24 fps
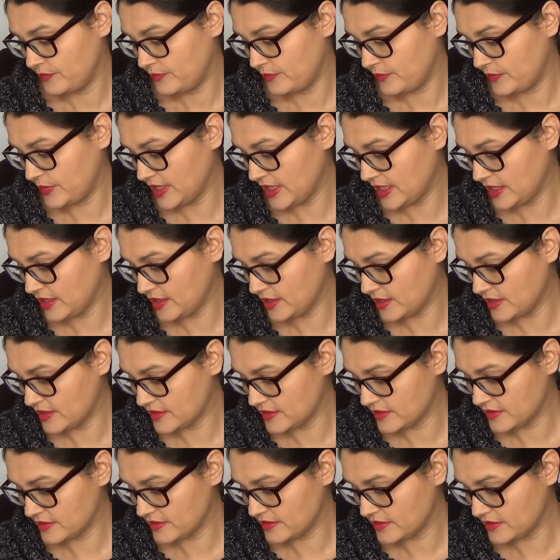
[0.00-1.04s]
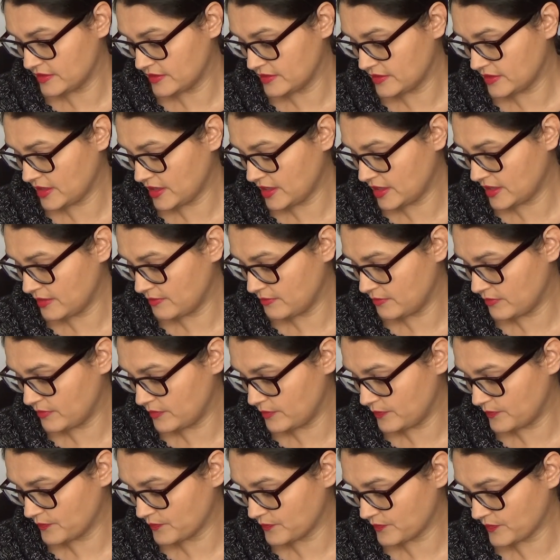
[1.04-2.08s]
because
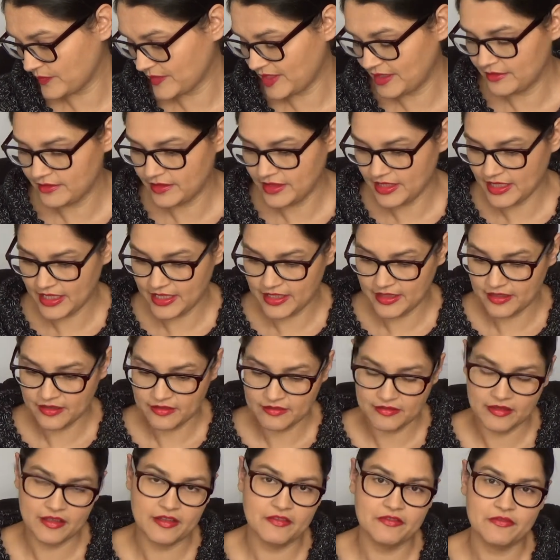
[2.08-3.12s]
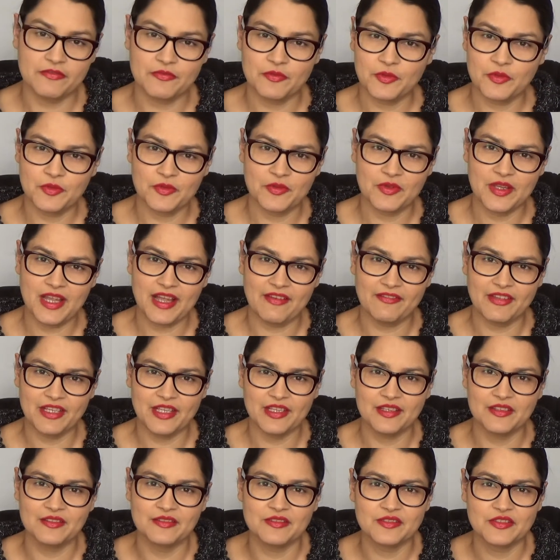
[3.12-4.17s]
yeah, of
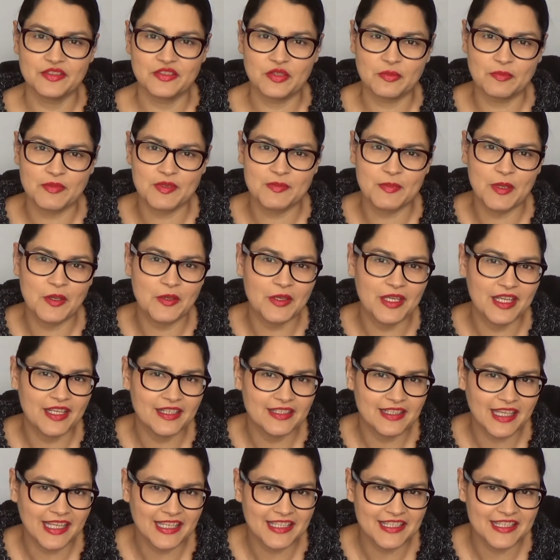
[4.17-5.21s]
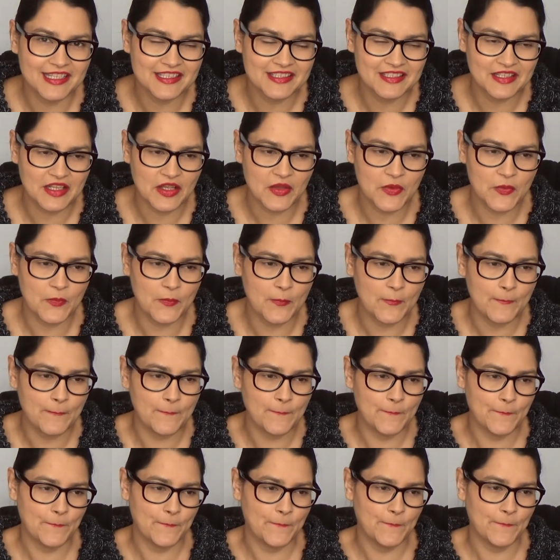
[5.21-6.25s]
having stopped smoking 10 years ago.
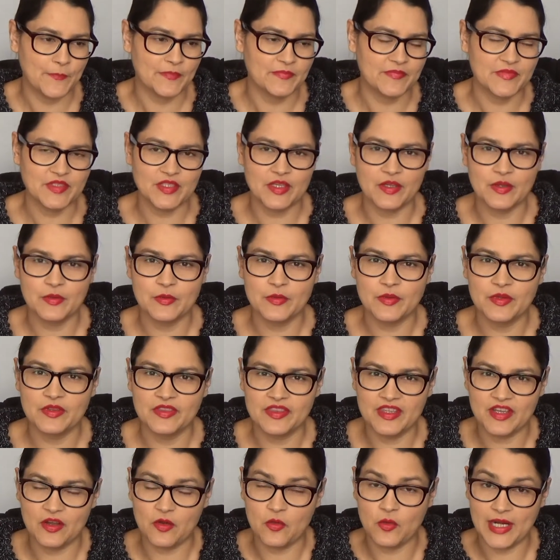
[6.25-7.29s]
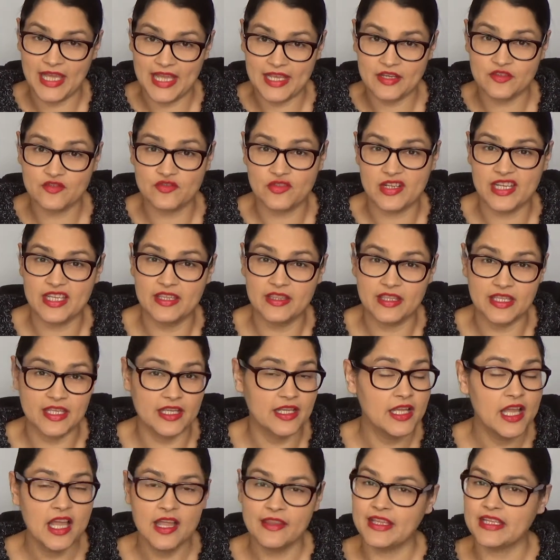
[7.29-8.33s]
So the whole ashtray thing,
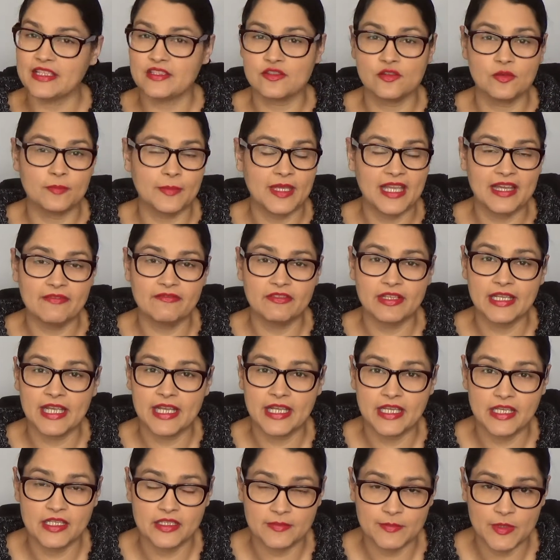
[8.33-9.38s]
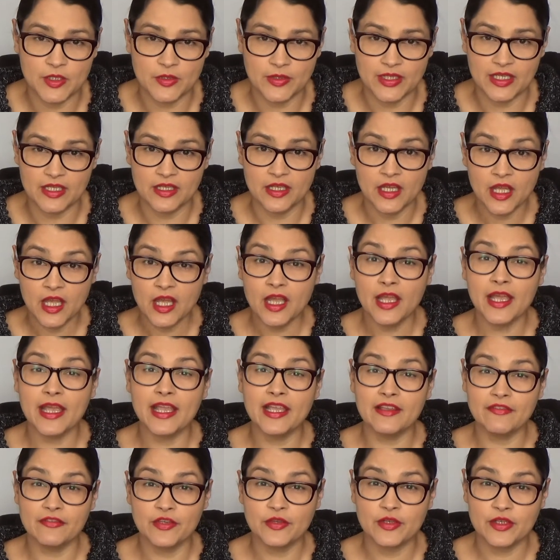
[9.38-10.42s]
that's not me advocating smoking.
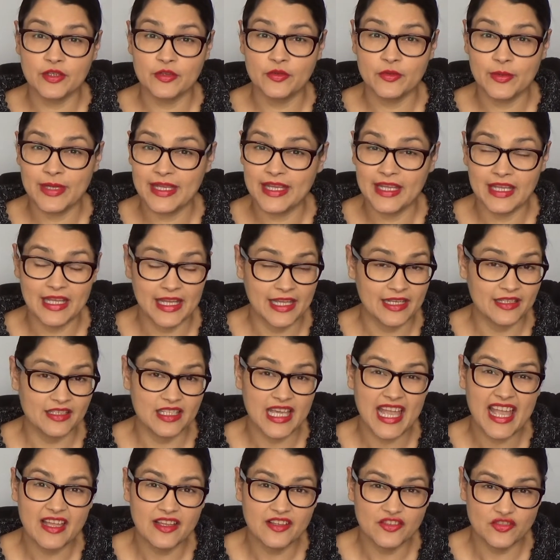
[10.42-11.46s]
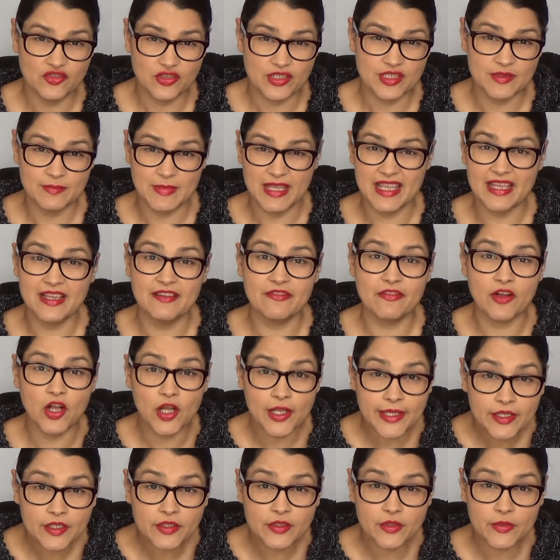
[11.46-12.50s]
If you can quit, and trust me, if
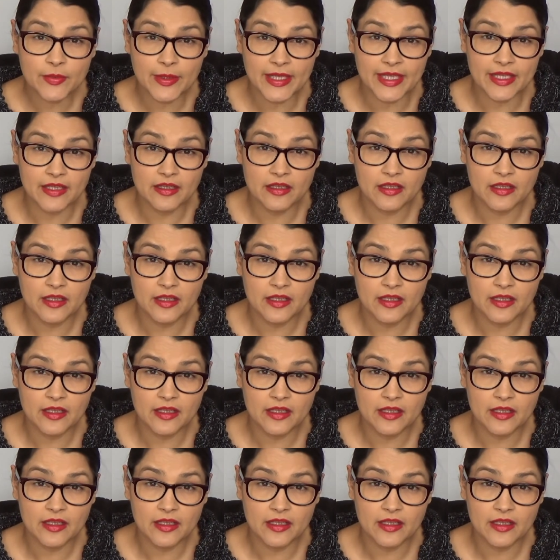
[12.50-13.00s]
I could quit,